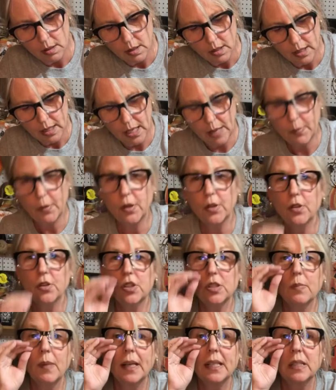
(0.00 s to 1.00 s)
And I'm going to
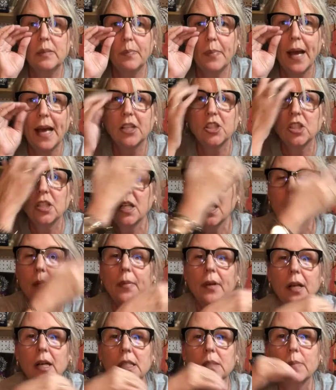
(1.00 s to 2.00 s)
use my spatula,
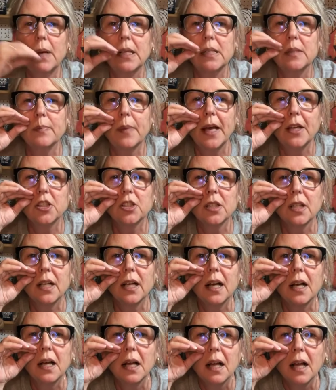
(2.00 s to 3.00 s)
because my
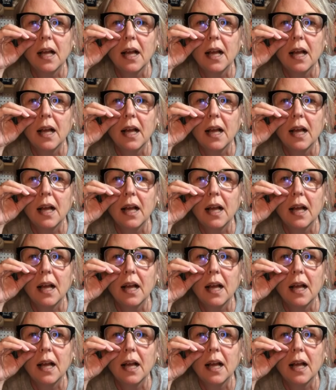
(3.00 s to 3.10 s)
spatula.